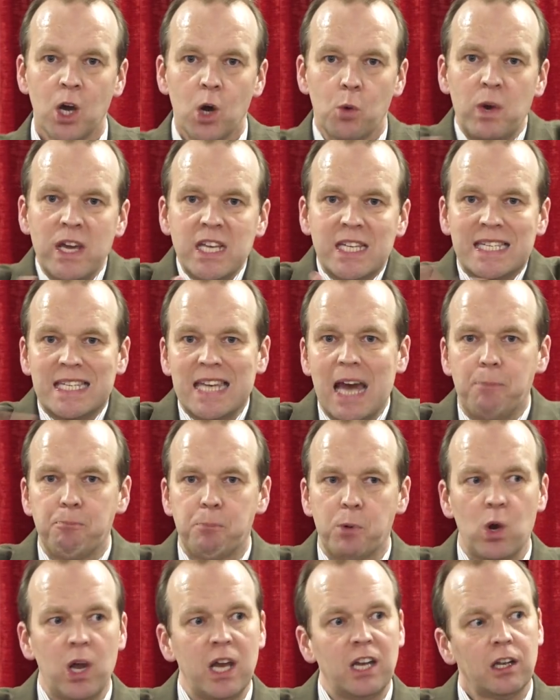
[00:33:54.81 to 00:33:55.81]
We
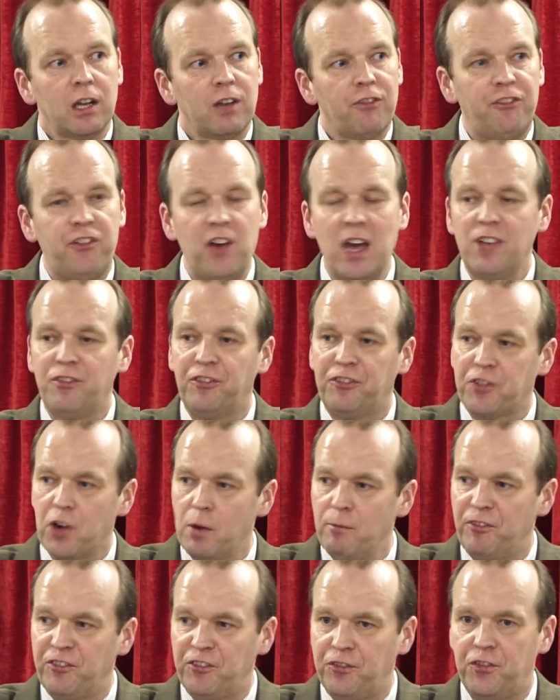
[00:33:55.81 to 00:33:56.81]
separate faith
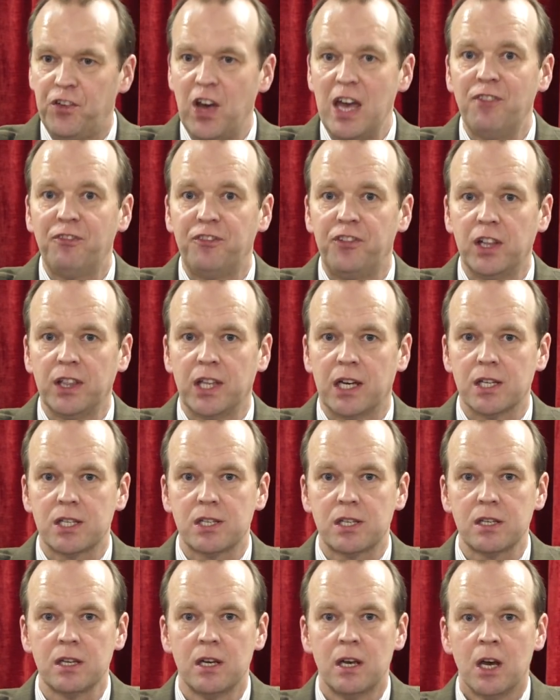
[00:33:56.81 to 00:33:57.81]
from
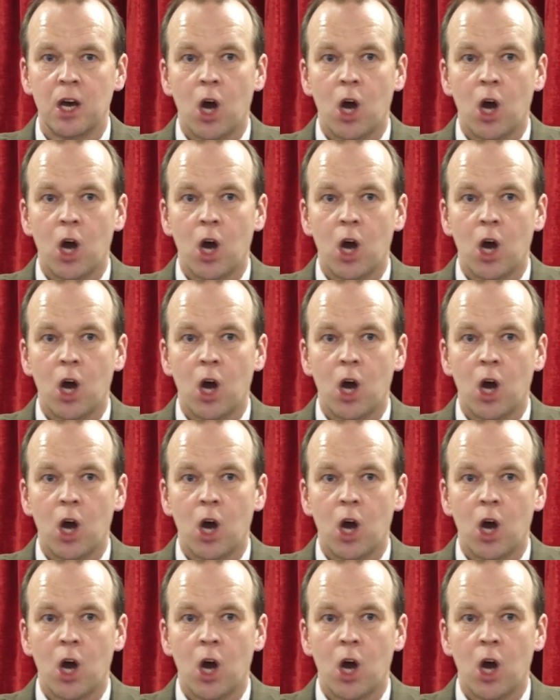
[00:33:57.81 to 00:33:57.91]
faithfulness.